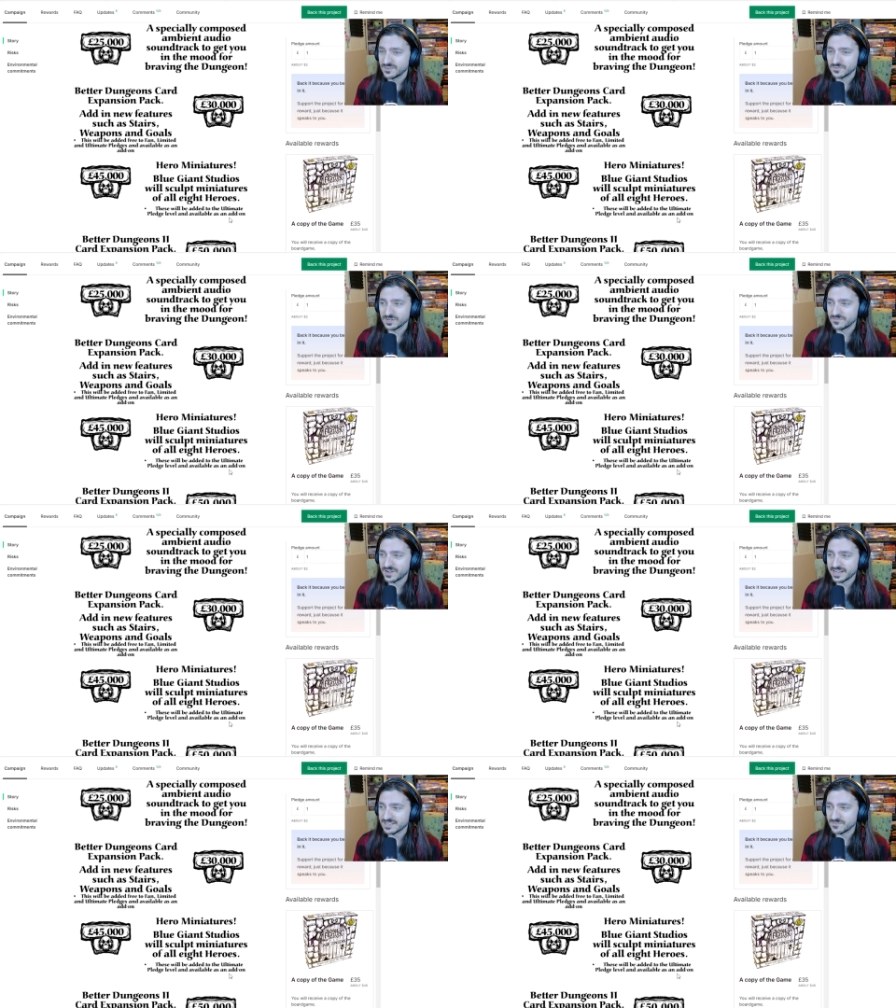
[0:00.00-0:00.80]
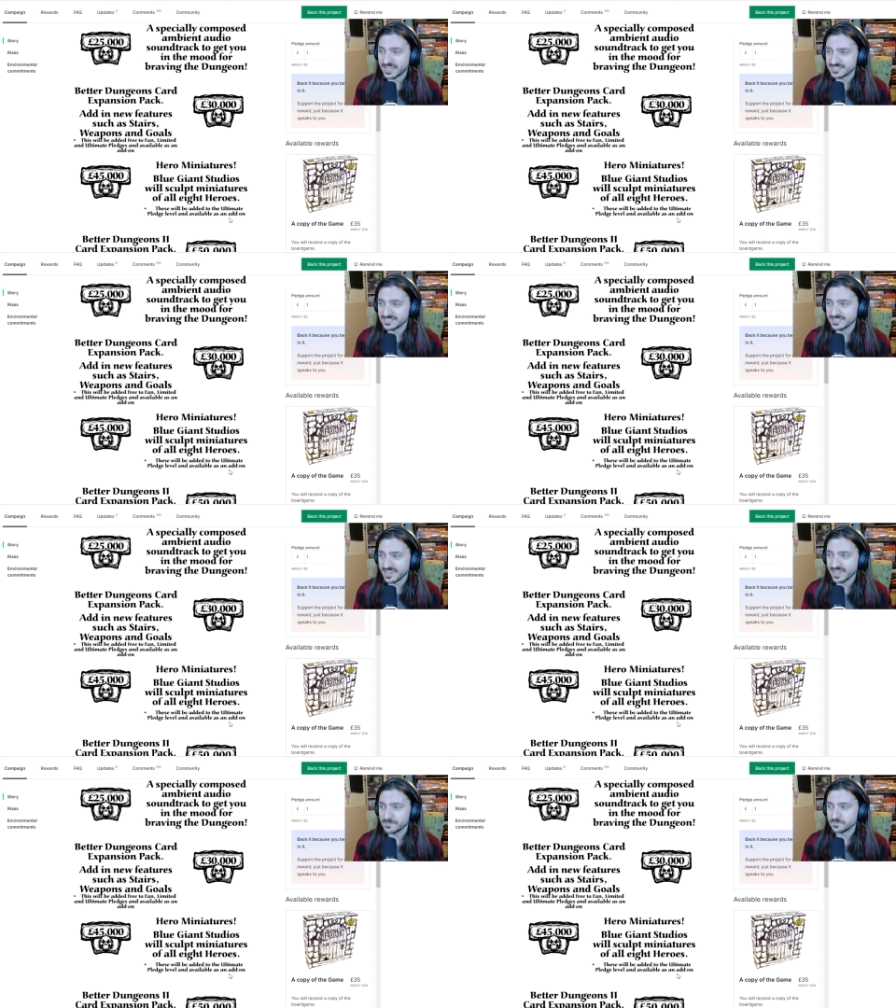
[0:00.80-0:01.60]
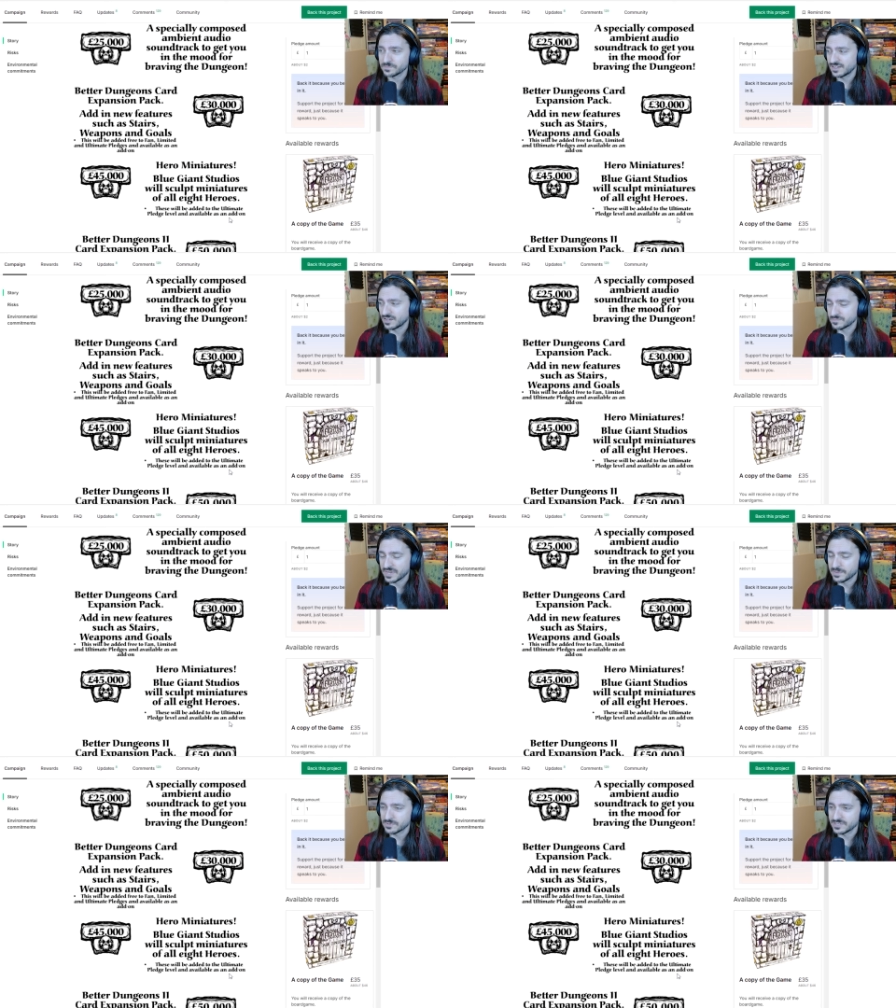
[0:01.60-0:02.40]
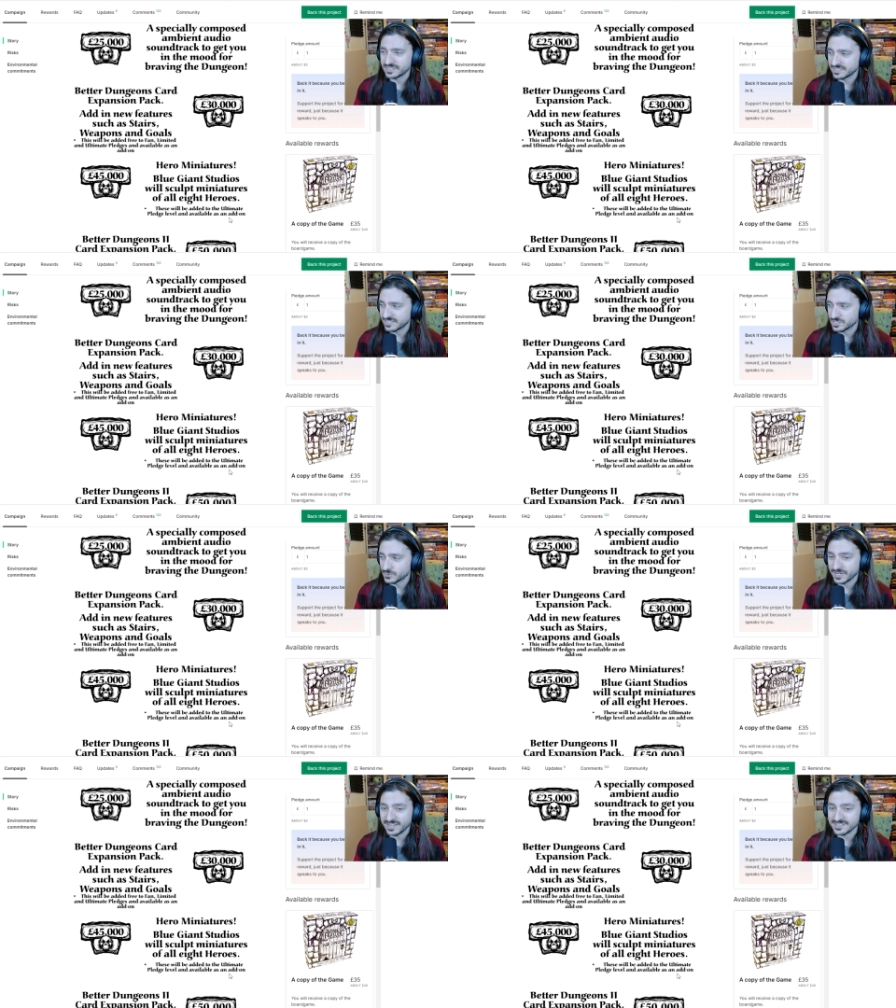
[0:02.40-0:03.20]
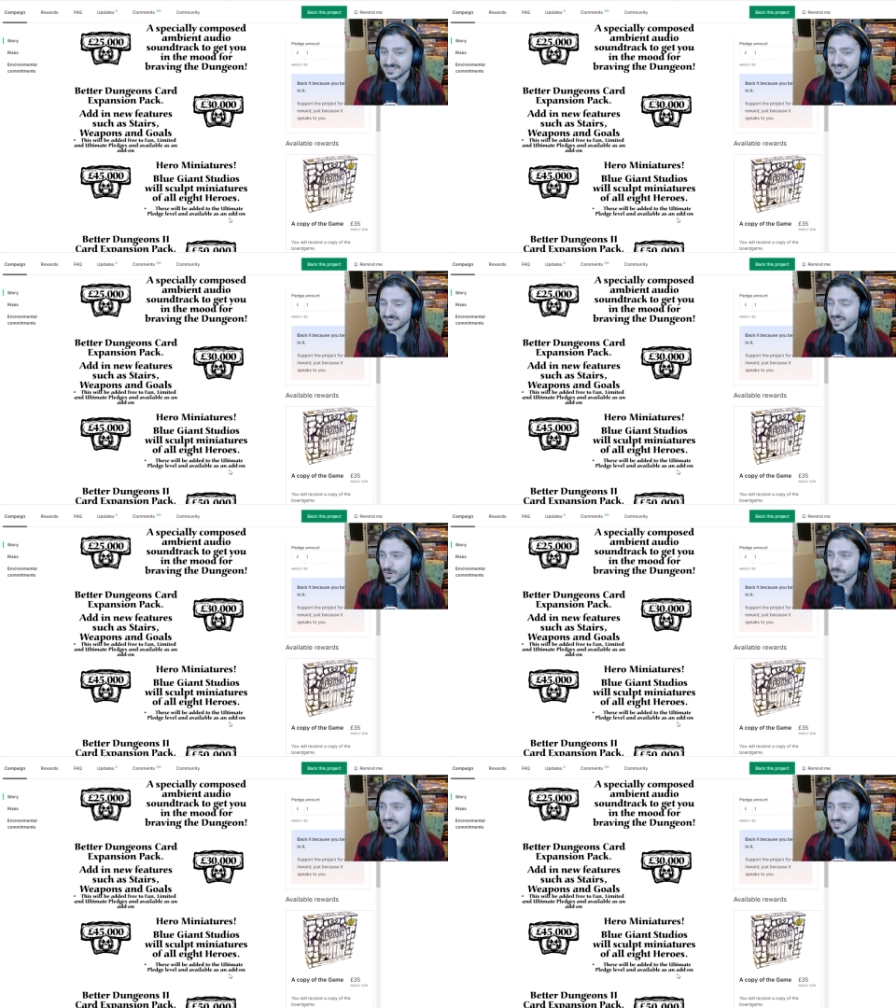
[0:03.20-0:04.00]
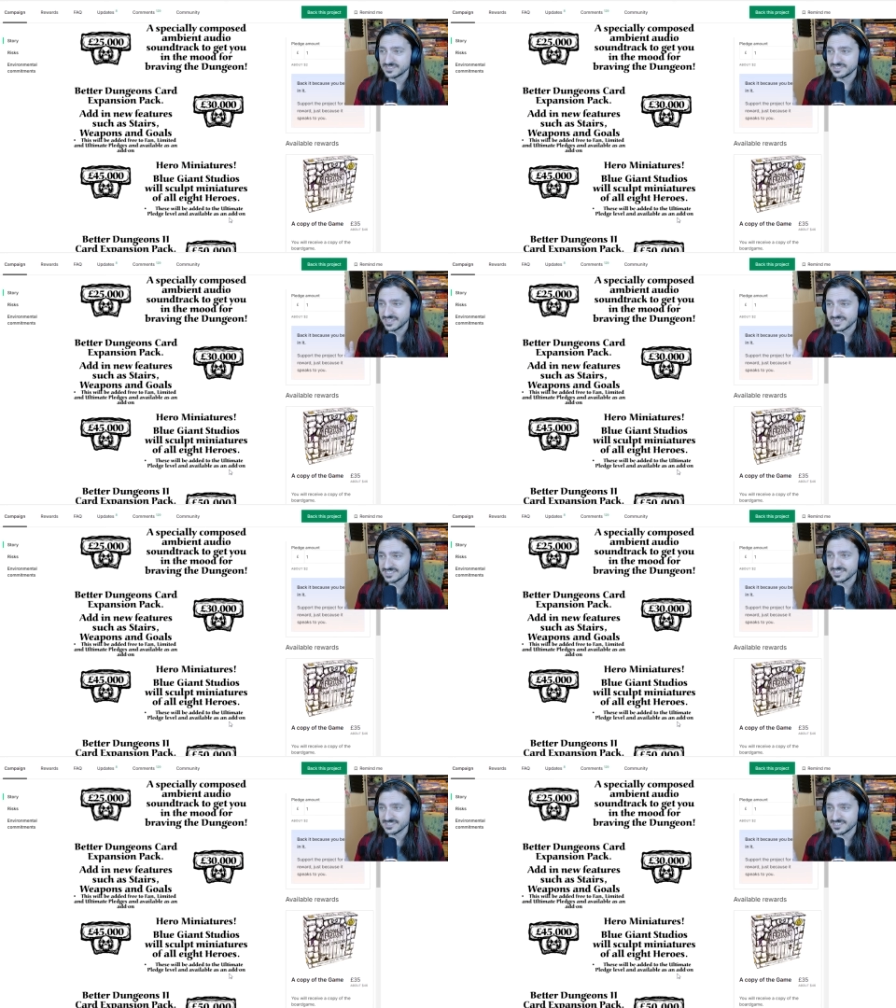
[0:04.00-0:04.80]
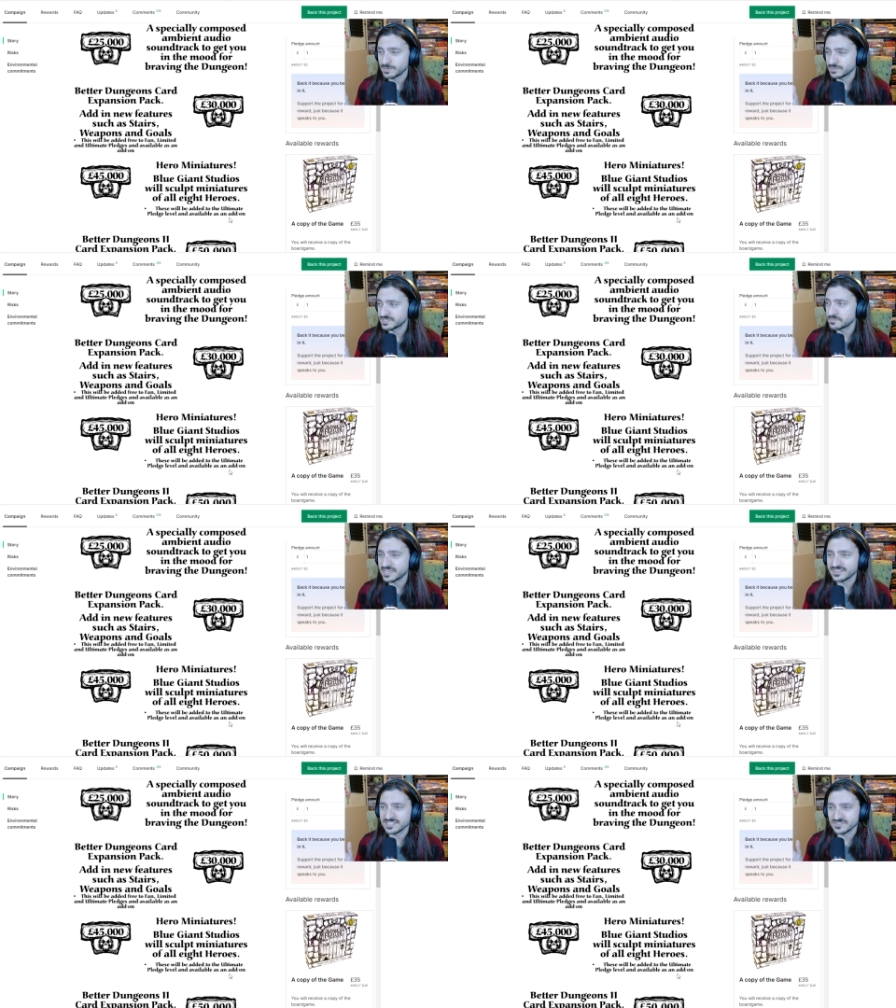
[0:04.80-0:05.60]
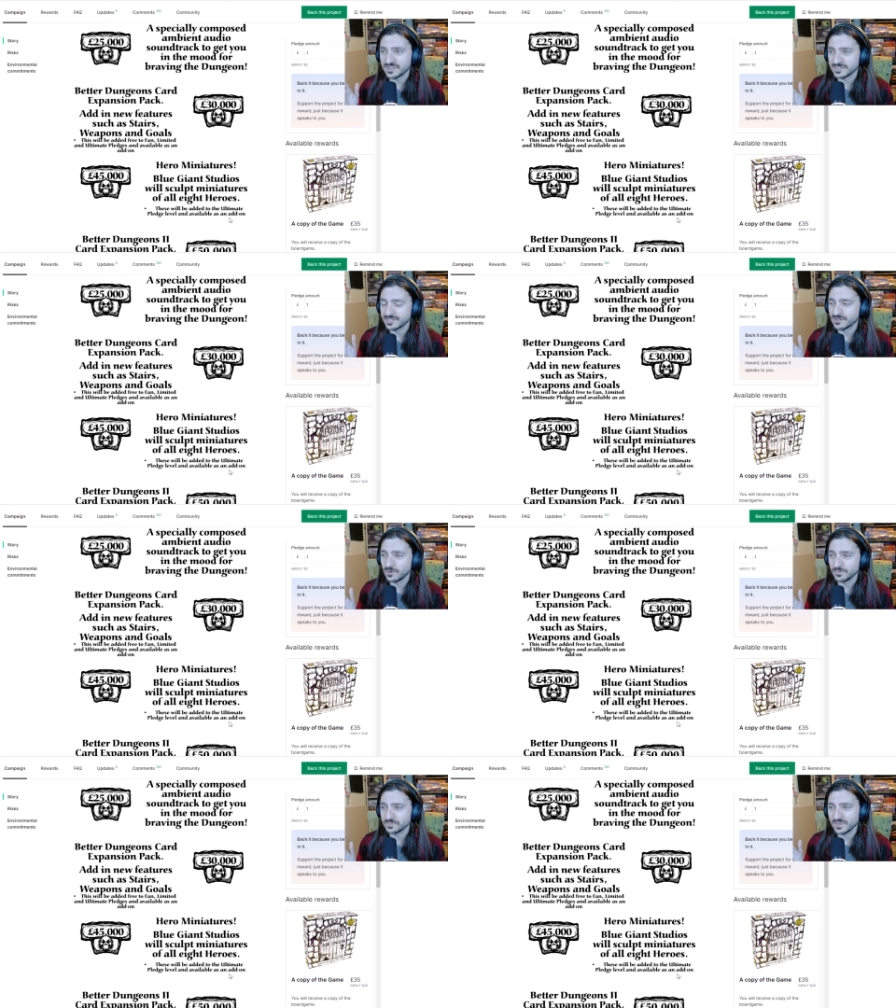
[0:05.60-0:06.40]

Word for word: for a fighting fantasy game on paper. I think that's a great idea. I hope that this is able to meet this funding goal.